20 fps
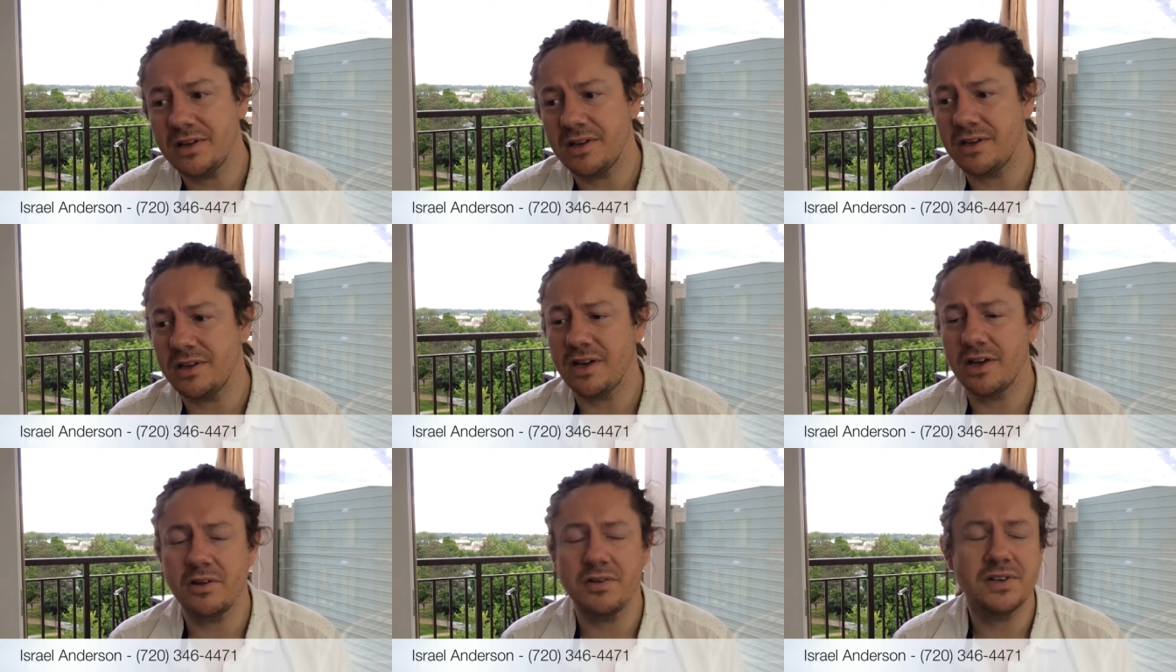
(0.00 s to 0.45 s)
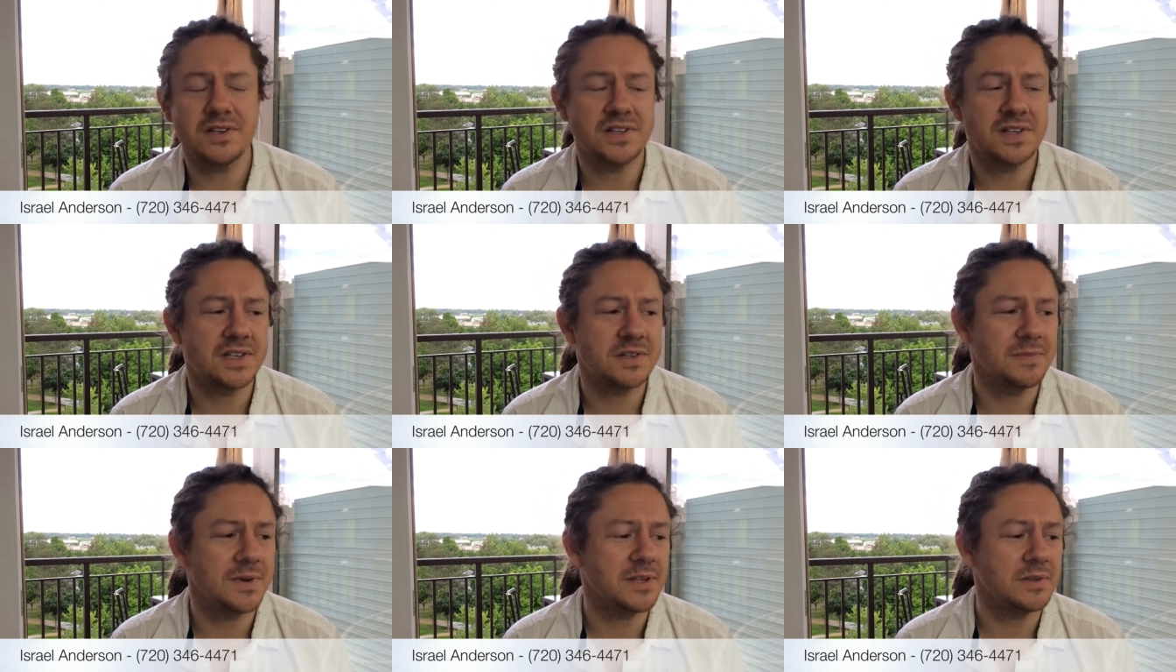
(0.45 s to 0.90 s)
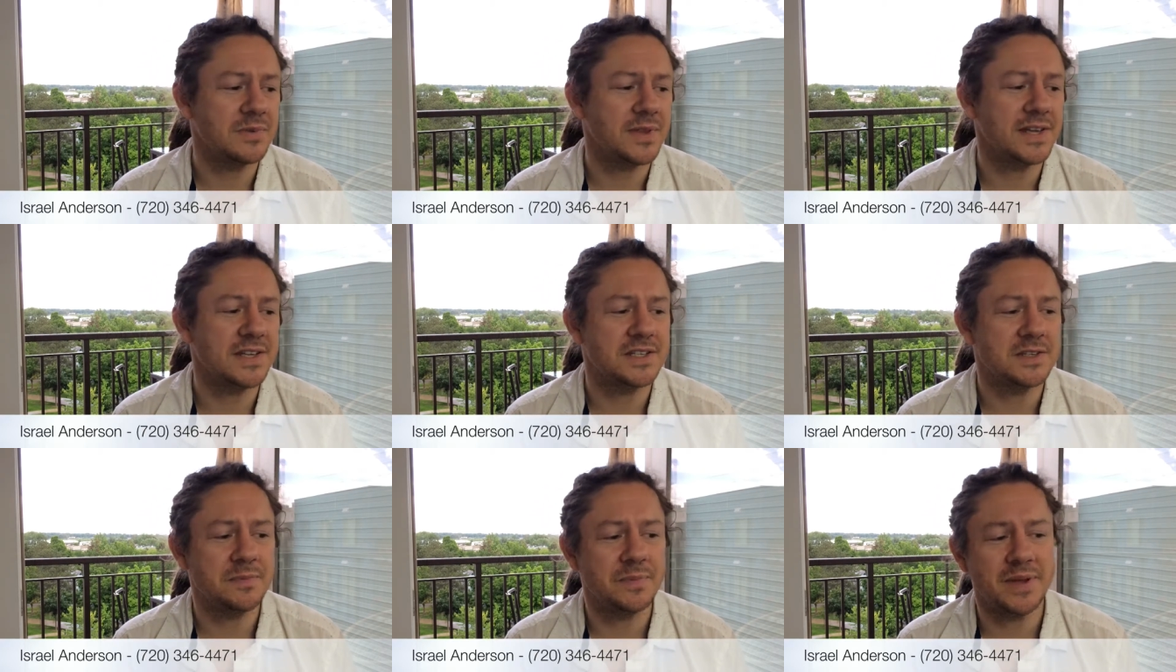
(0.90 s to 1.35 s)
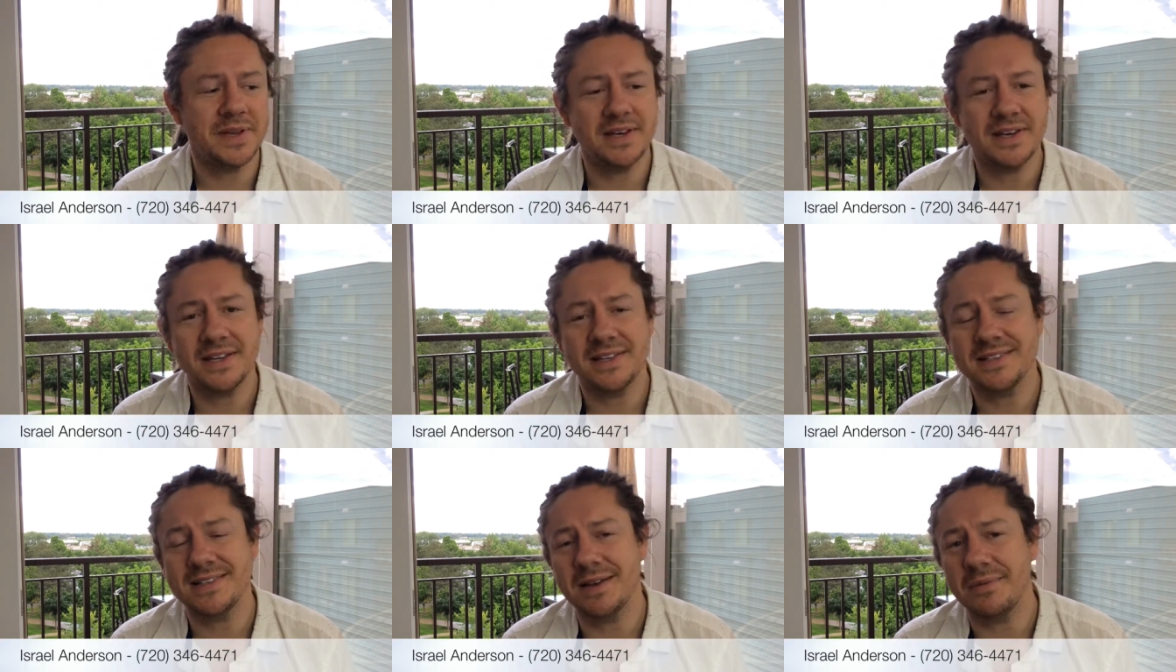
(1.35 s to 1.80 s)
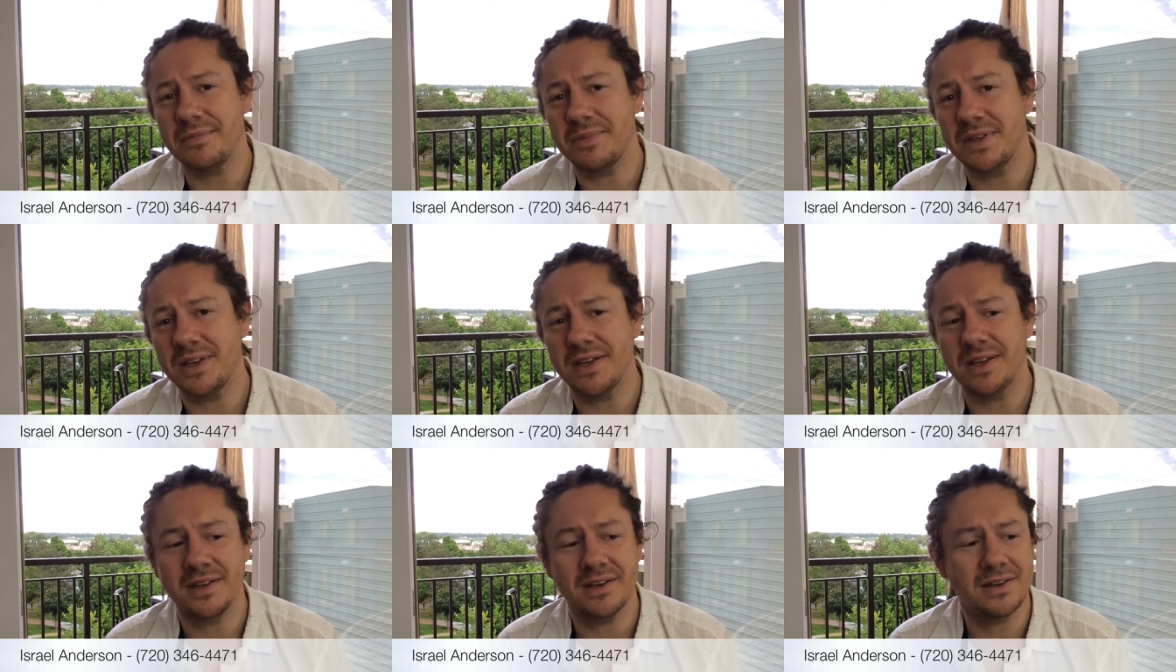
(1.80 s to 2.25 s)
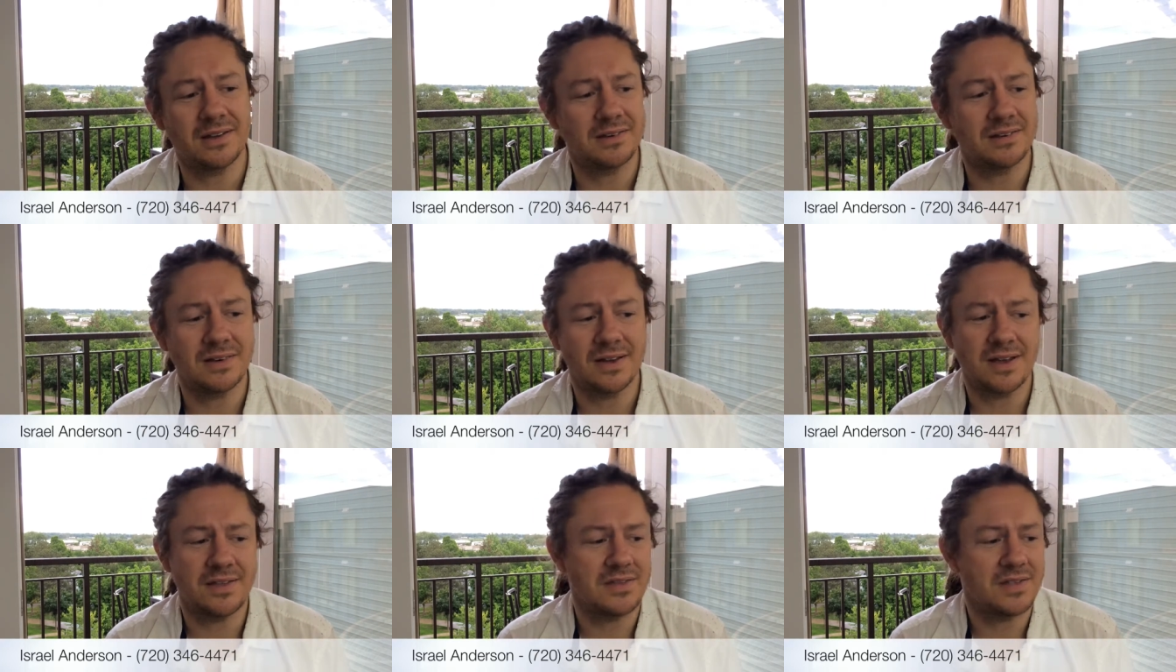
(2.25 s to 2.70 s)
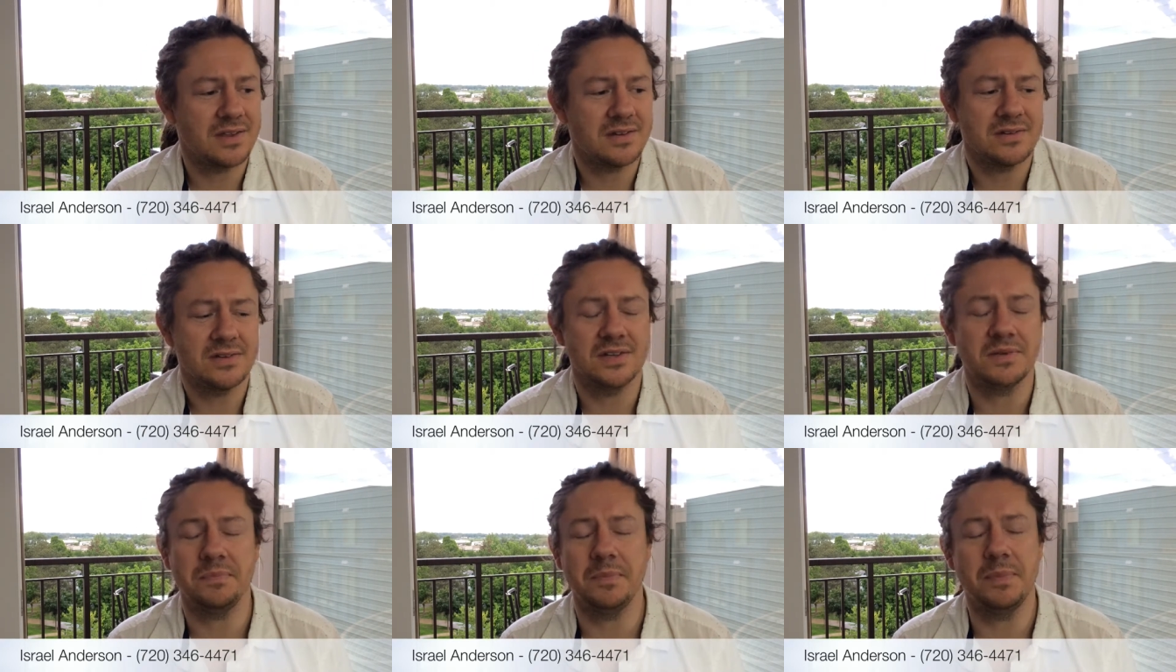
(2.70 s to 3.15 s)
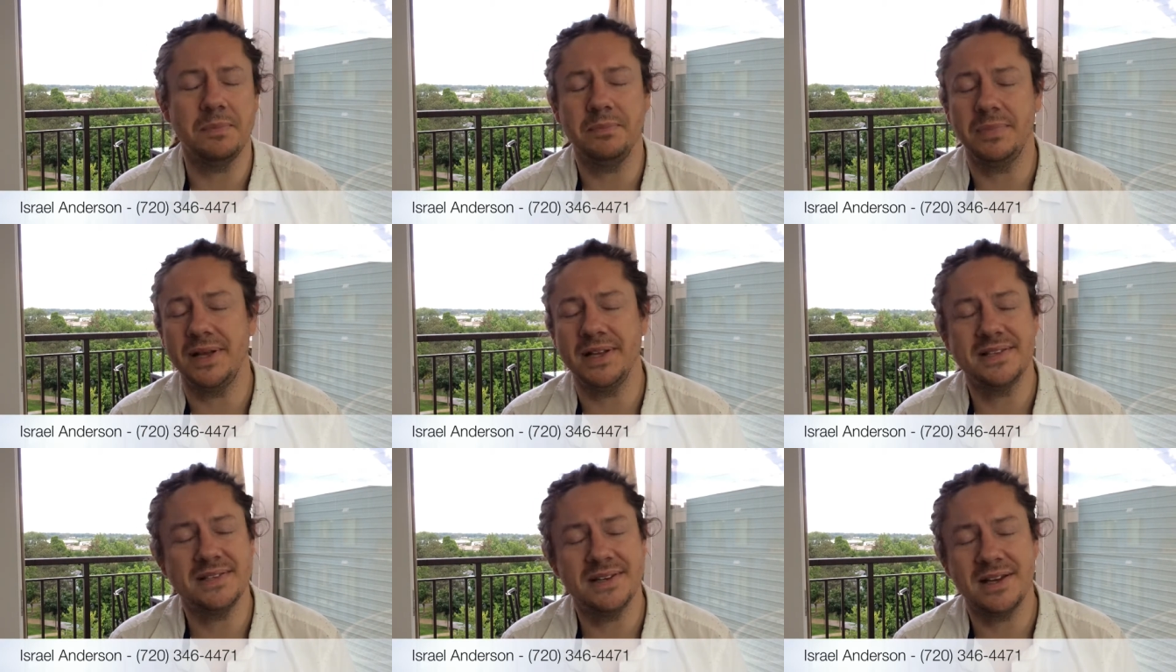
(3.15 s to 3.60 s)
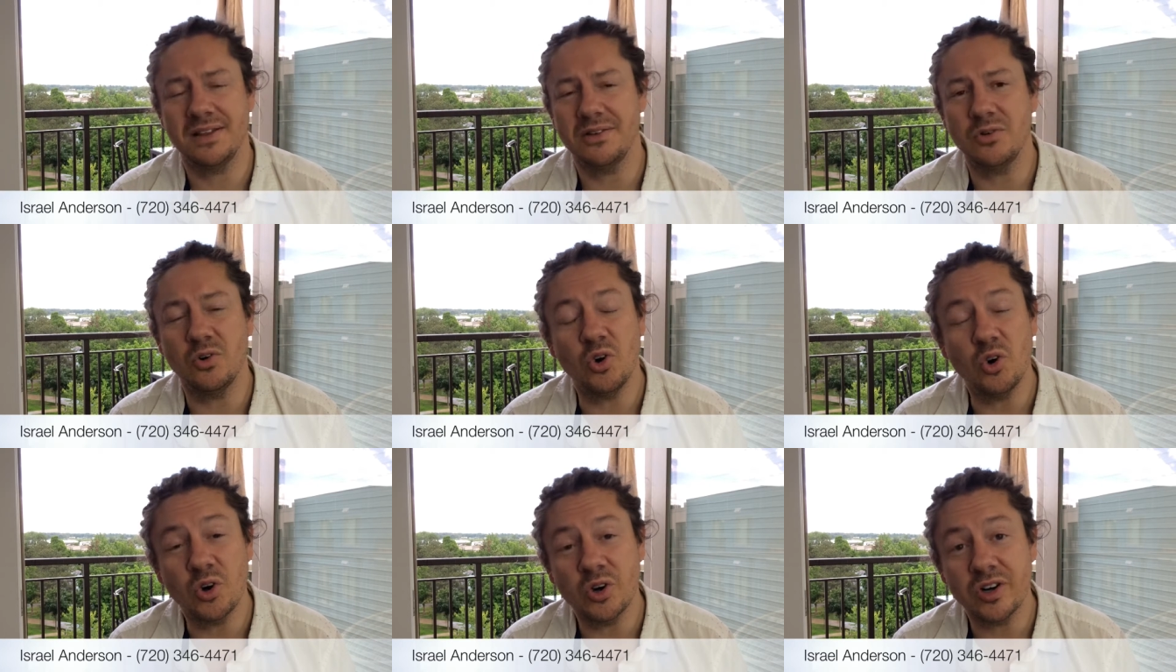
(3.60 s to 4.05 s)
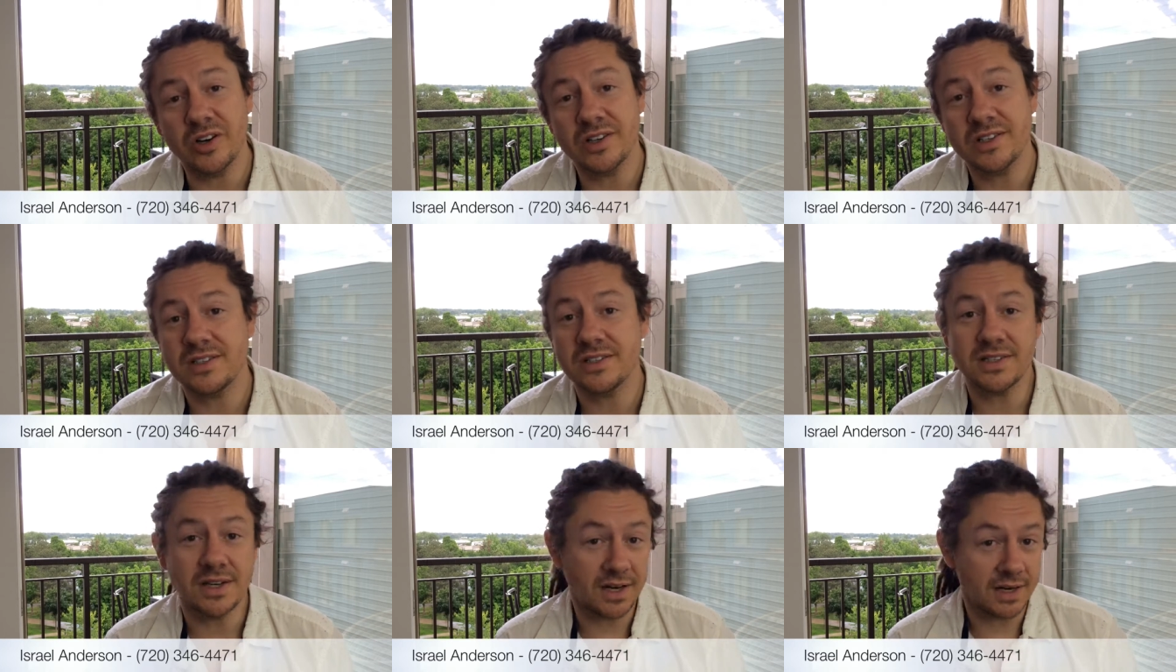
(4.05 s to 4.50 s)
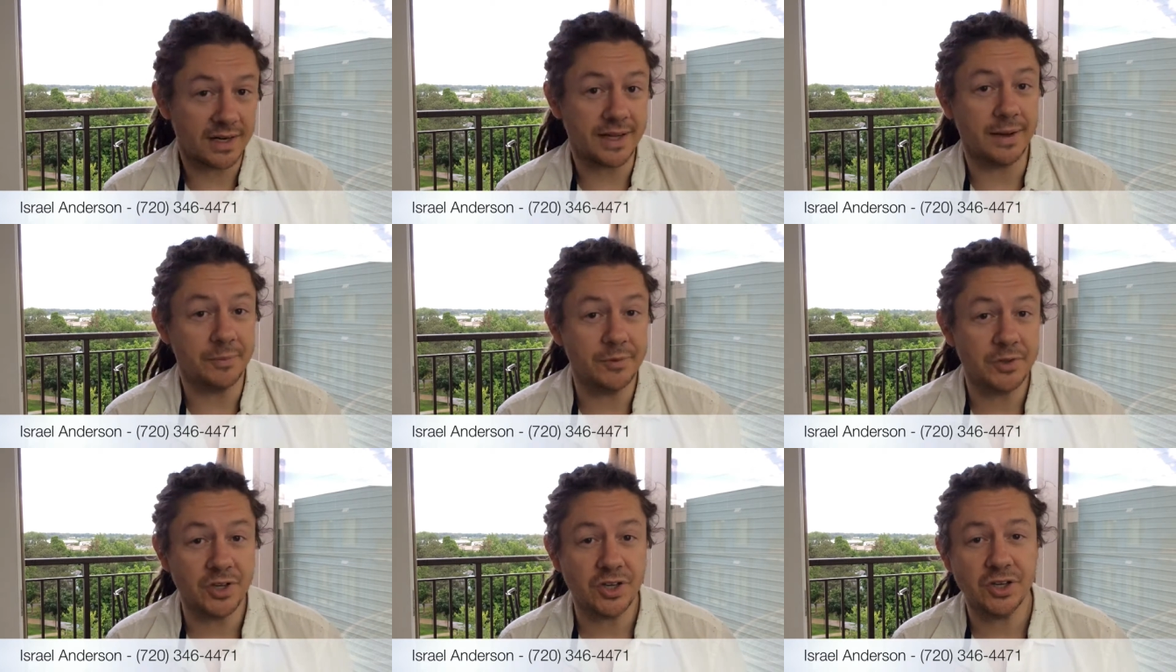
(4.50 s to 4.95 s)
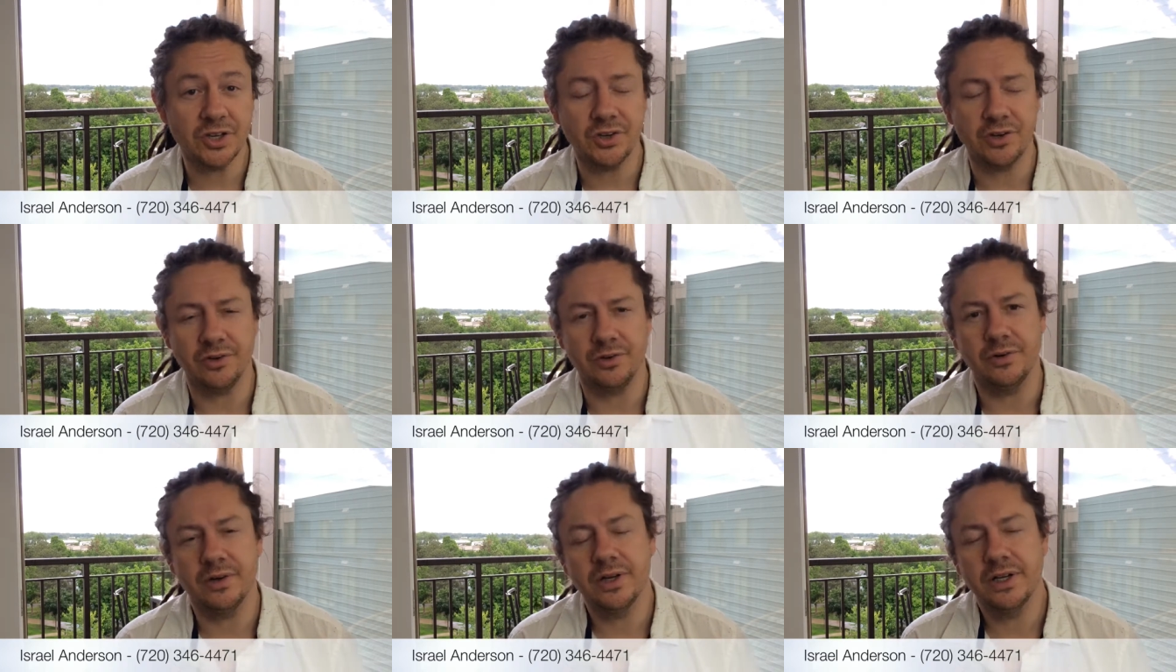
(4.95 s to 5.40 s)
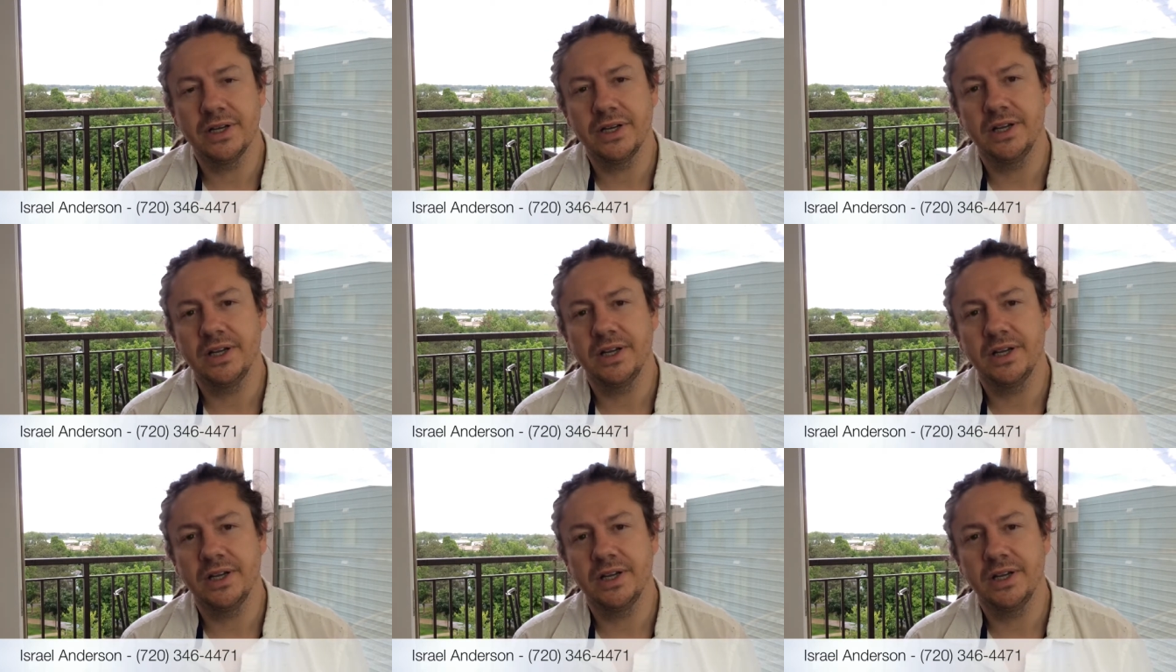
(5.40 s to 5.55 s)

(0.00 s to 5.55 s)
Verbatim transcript: You can go six months without spending something and, and then just place another order. It's entirely up to you.